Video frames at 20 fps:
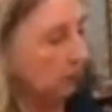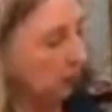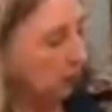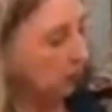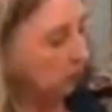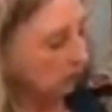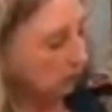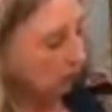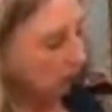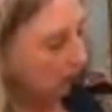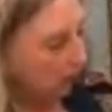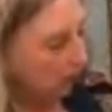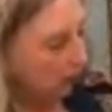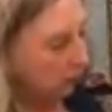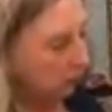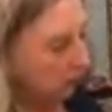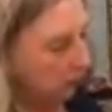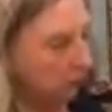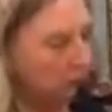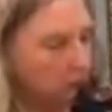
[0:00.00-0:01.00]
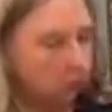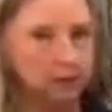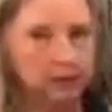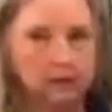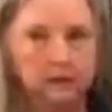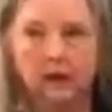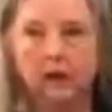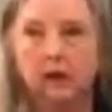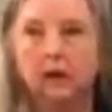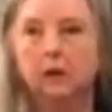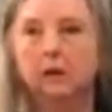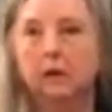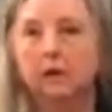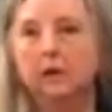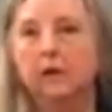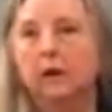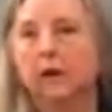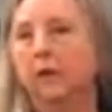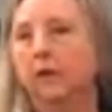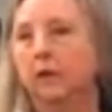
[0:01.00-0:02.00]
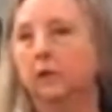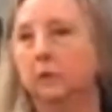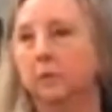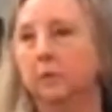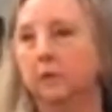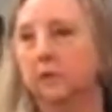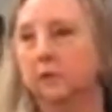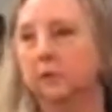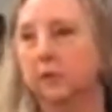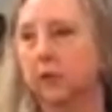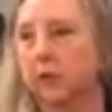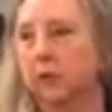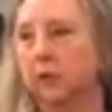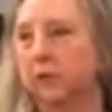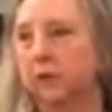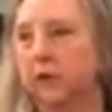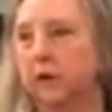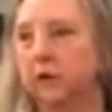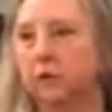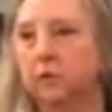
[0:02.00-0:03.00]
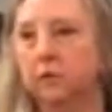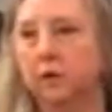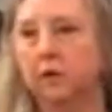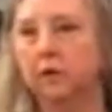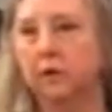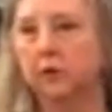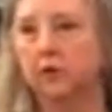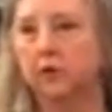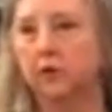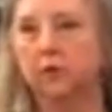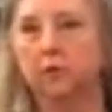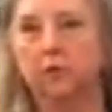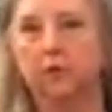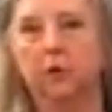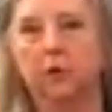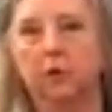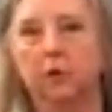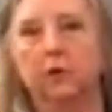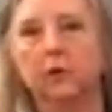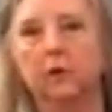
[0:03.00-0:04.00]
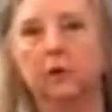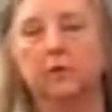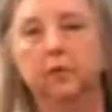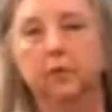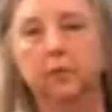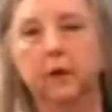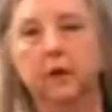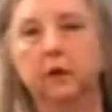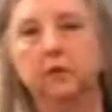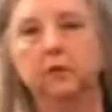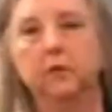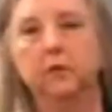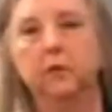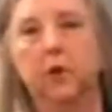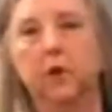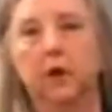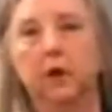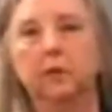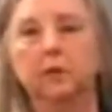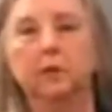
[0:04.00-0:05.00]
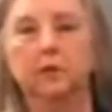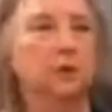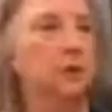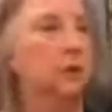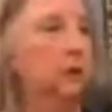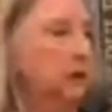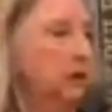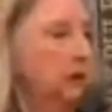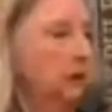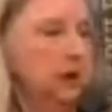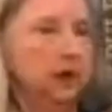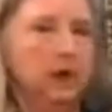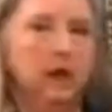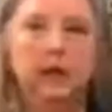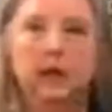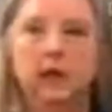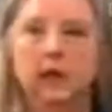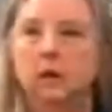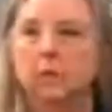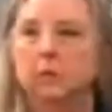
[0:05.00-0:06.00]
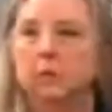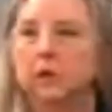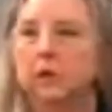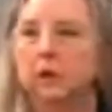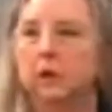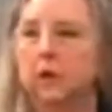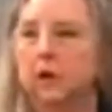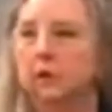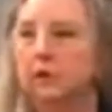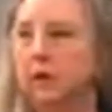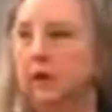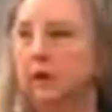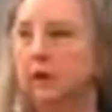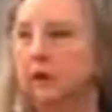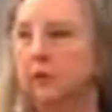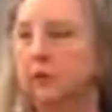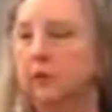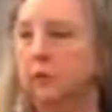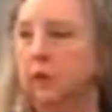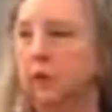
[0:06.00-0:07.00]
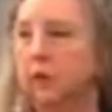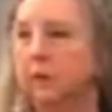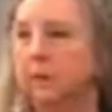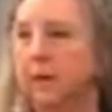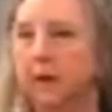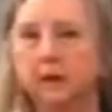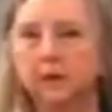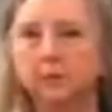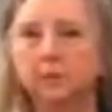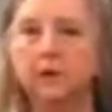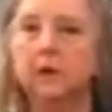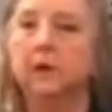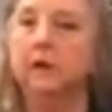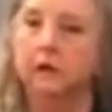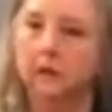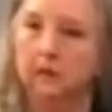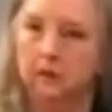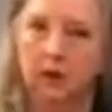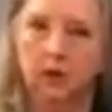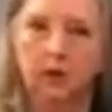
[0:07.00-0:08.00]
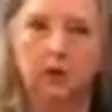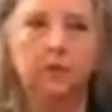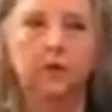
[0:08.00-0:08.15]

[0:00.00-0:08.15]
And we'll talk a little bit more about that. And there's a bunch of other videos on there too for information for you. So again, I'm Linda Lovey, Lovey Wealth Management. Thank you